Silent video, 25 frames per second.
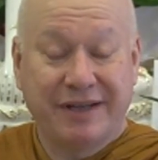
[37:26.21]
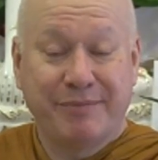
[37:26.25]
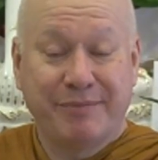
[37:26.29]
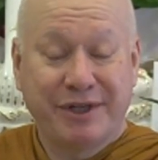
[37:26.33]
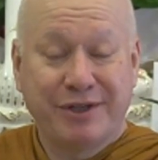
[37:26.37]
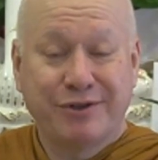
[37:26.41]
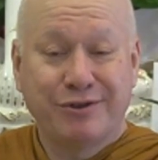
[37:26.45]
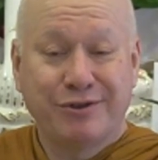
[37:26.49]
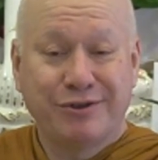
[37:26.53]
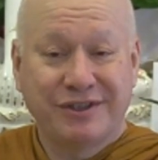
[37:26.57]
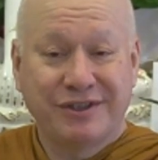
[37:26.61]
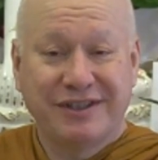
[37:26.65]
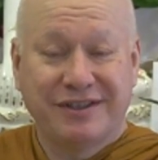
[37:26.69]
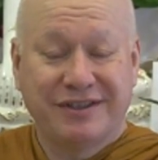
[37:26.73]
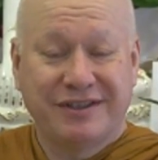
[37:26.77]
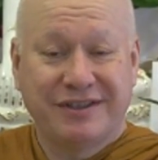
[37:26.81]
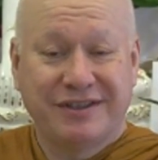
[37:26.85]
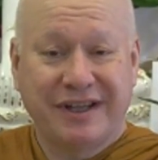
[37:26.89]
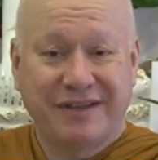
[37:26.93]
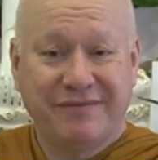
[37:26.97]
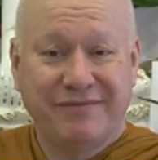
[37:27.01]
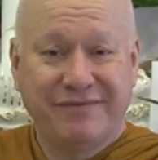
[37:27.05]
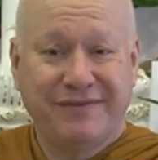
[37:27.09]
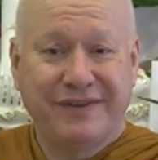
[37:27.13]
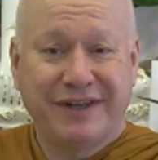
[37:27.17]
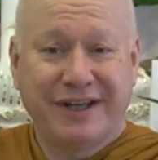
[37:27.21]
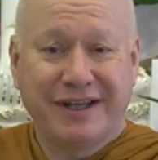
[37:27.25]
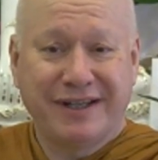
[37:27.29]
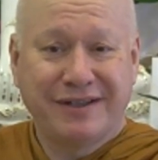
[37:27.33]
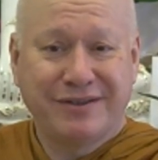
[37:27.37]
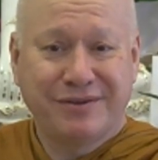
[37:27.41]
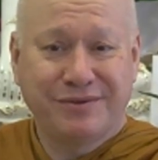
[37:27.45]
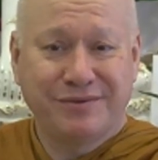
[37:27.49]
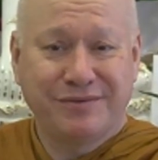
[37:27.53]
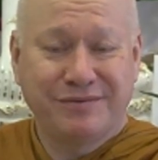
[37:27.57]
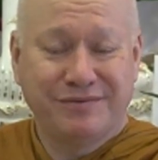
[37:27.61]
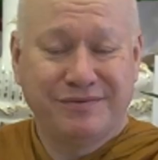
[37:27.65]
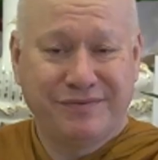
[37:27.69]
because it's
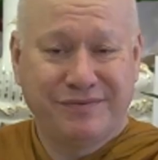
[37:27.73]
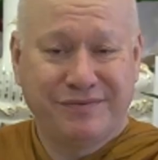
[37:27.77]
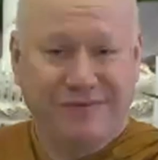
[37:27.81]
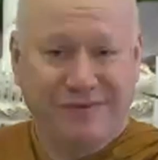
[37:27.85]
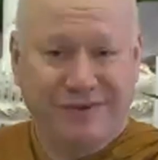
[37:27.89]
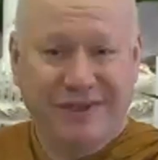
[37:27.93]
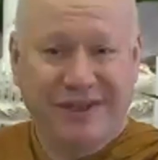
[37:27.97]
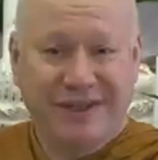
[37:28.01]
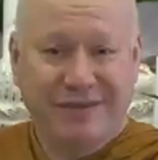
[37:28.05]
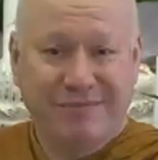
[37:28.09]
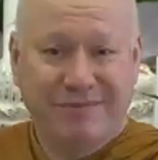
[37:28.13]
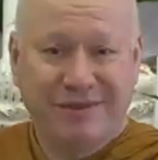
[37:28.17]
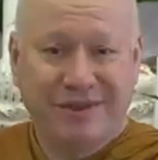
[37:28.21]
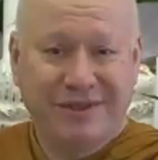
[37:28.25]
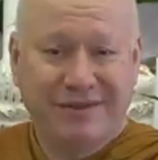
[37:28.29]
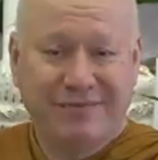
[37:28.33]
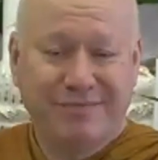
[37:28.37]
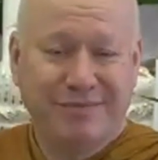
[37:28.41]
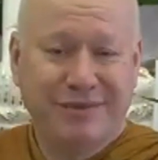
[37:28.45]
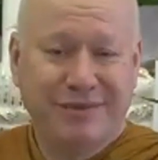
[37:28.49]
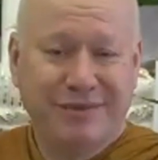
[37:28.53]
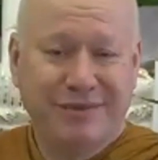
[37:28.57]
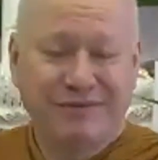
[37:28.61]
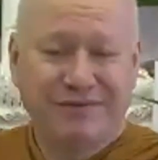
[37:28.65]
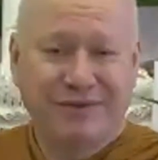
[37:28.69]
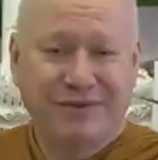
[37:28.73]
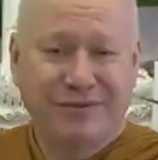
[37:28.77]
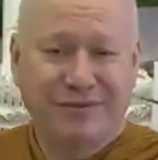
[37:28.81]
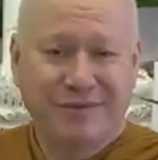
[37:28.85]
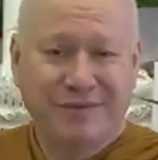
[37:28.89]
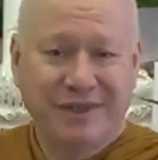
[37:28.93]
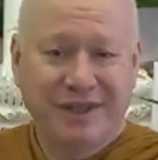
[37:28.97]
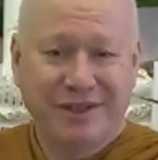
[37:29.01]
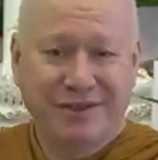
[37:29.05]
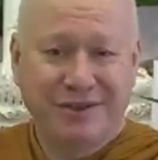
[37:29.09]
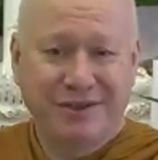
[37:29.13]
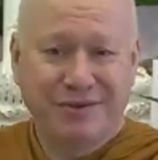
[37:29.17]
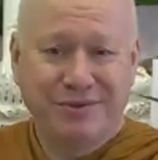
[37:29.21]
vital for them to perform
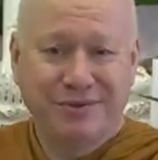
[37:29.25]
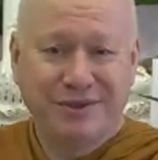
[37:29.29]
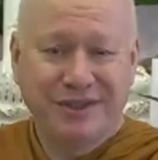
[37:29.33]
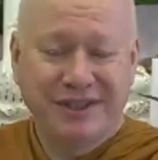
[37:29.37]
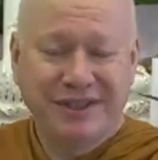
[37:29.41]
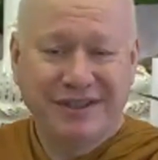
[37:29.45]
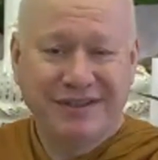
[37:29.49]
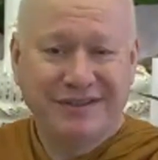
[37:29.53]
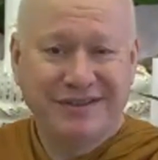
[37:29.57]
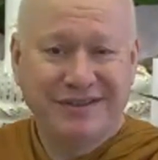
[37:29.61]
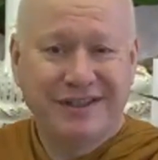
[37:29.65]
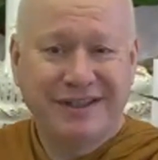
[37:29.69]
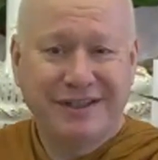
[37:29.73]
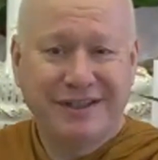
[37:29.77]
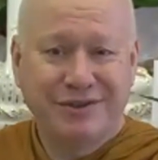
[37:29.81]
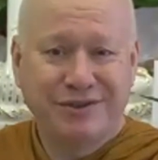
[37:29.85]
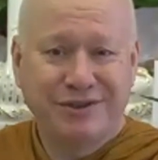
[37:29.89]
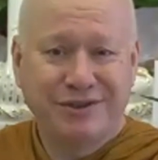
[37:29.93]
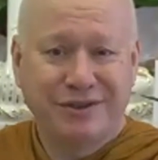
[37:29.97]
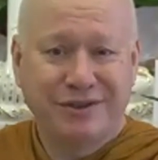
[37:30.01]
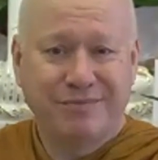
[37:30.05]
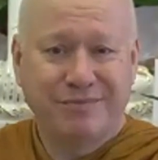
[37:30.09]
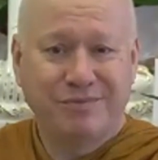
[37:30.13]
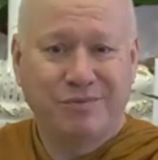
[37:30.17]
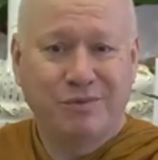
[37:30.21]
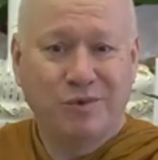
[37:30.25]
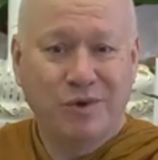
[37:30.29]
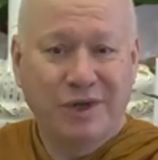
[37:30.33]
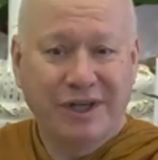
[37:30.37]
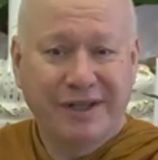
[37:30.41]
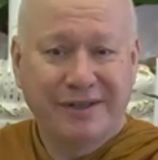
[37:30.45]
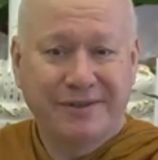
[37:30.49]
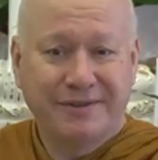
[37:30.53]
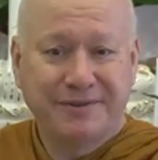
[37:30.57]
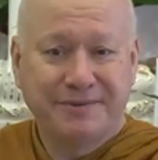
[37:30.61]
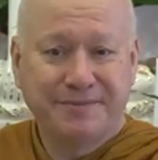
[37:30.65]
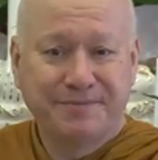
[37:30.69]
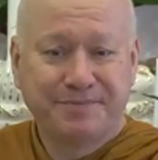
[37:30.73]
their duties, their job well.